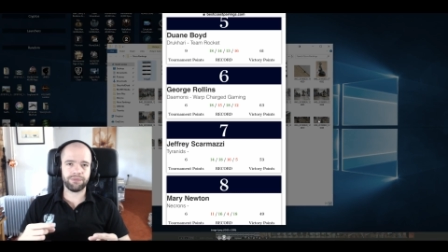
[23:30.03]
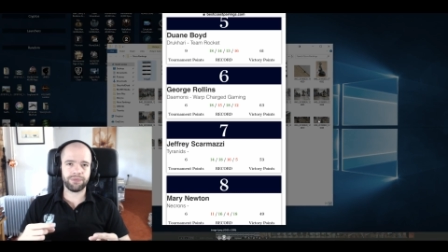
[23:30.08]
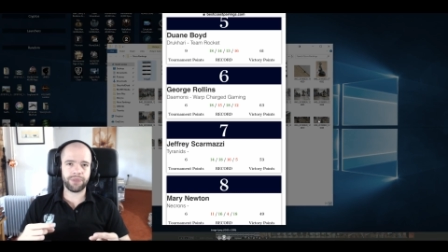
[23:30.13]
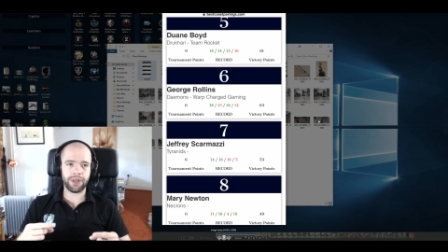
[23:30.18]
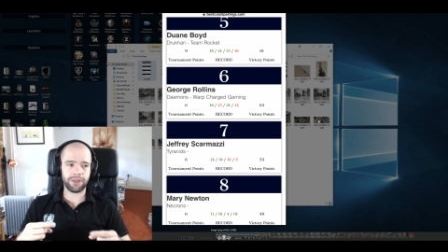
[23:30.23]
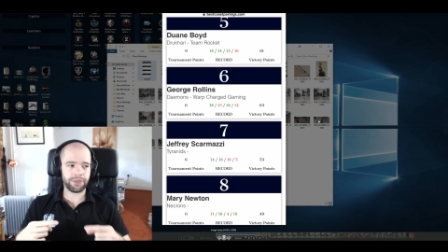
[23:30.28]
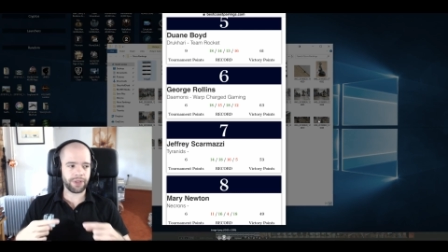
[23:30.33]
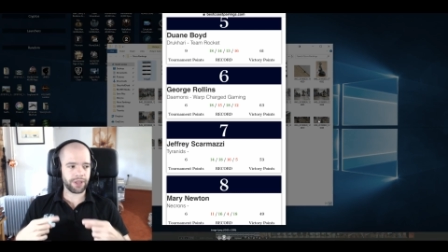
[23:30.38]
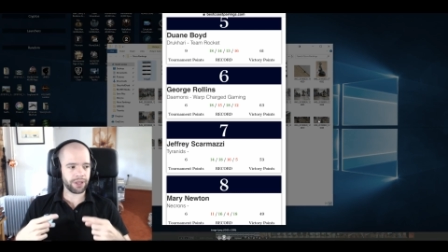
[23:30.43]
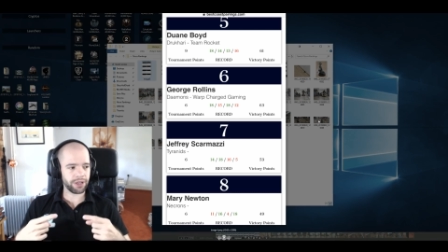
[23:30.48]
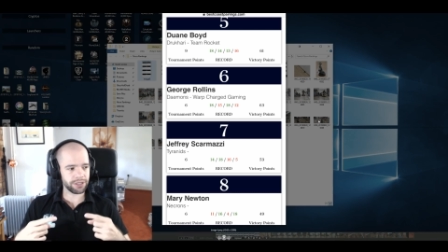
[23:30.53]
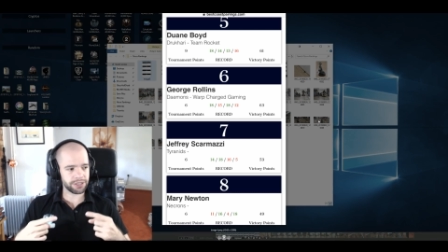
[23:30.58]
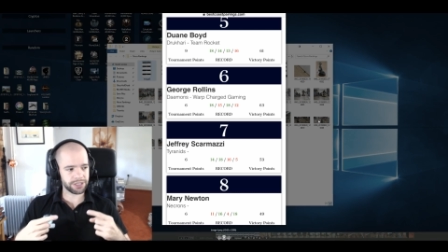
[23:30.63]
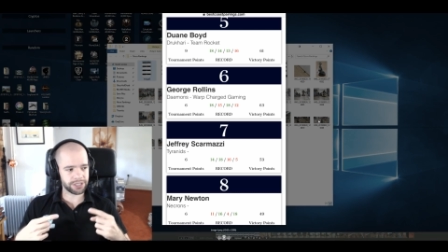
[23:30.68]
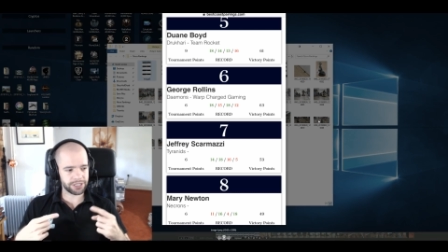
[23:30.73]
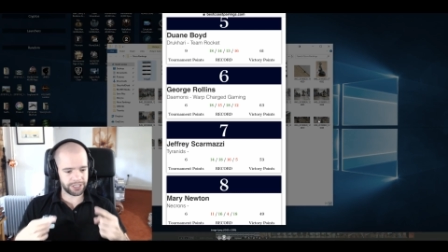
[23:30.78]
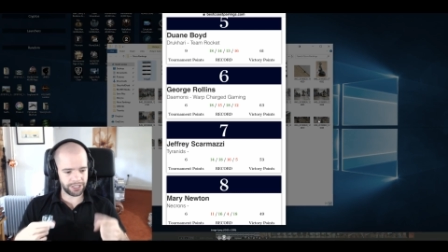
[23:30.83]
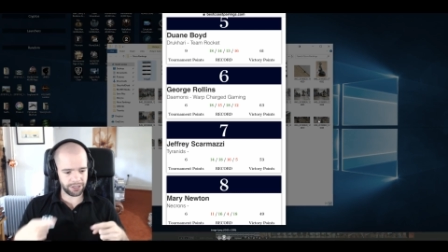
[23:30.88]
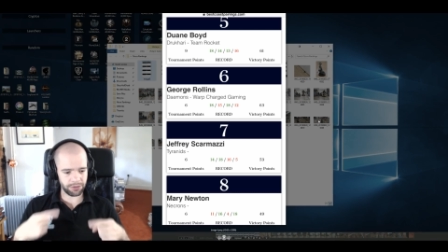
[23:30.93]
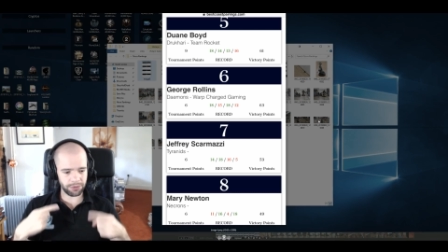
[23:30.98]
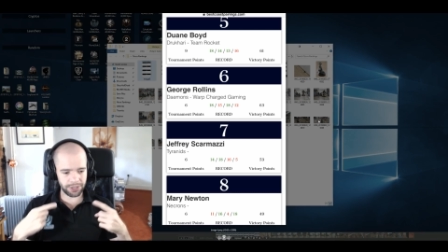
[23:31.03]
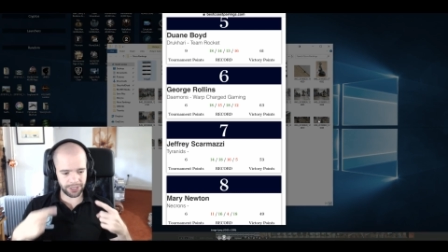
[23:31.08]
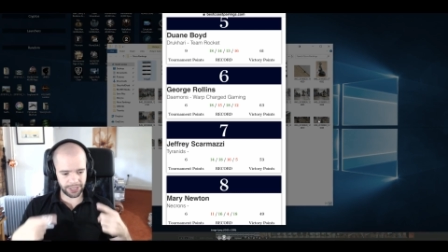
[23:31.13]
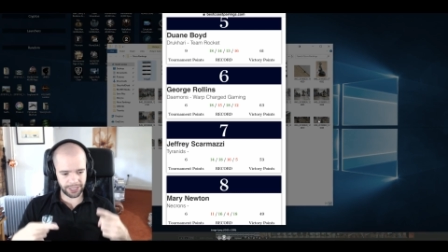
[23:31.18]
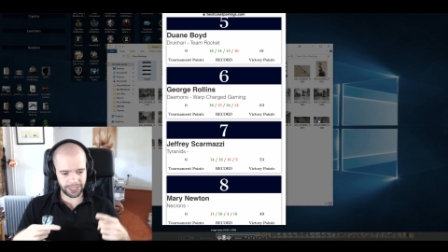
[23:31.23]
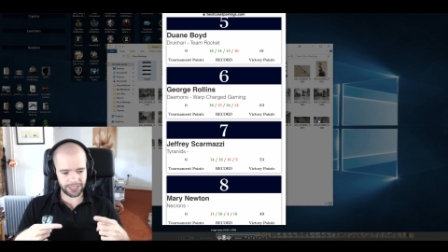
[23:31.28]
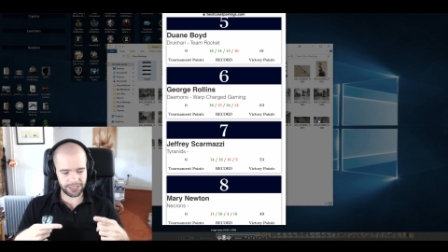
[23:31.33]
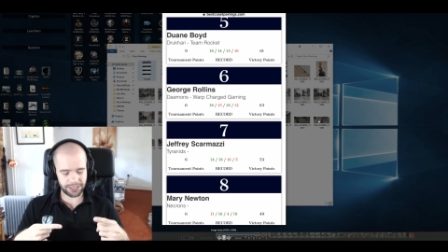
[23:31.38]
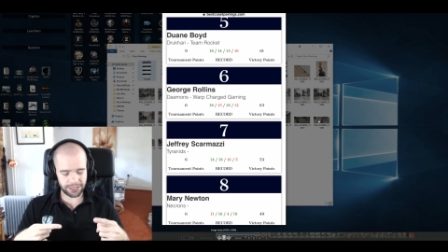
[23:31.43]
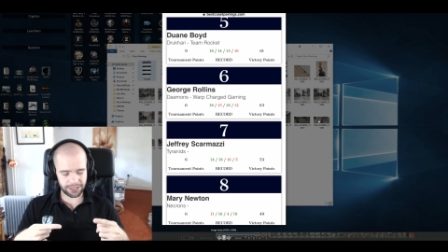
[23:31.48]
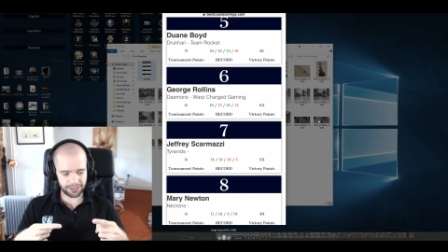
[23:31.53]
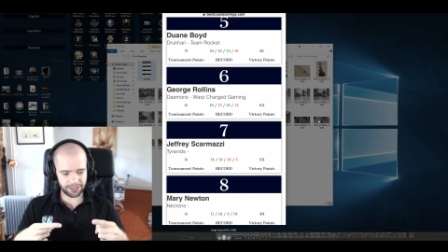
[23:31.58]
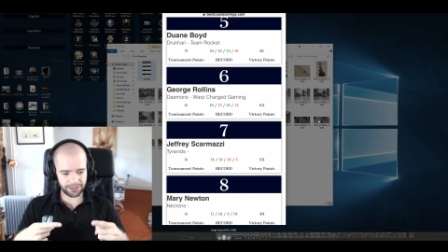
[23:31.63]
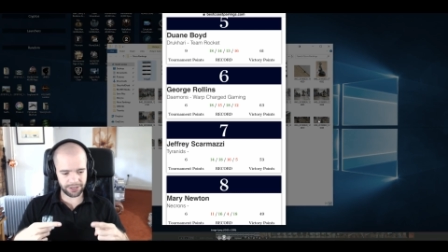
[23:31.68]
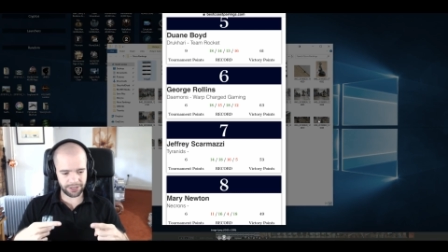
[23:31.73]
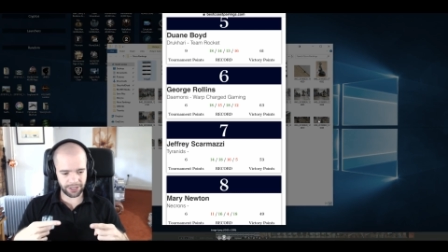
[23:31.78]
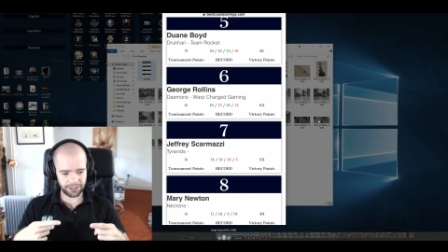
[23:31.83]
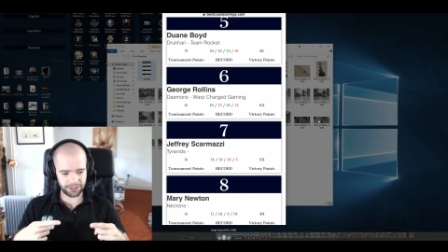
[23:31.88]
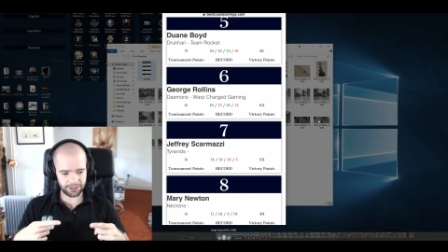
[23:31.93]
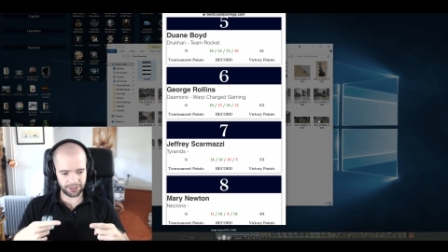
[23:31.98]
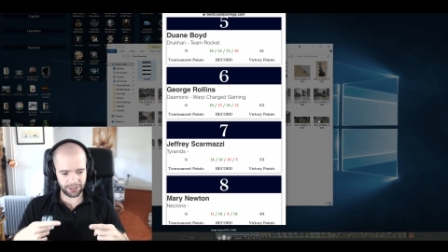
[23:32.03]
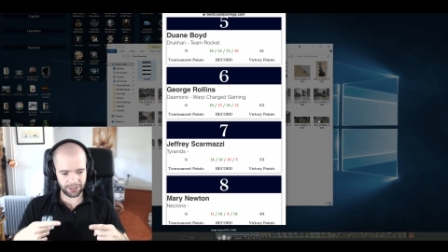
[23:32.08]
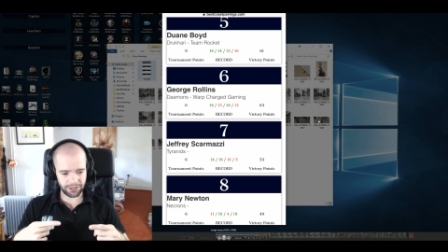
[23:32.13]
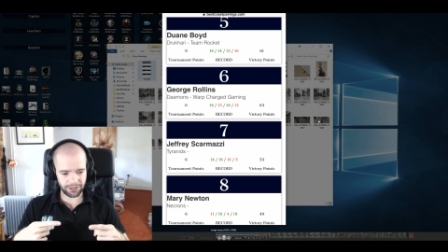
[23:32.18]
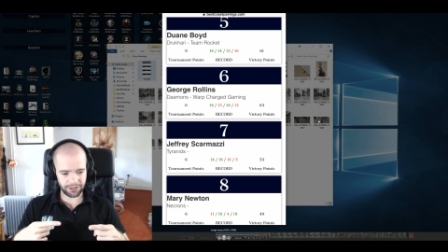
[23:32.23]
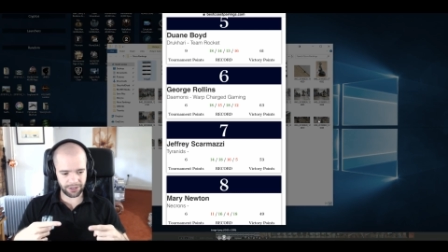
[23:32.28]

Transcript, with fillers: that they are still a list that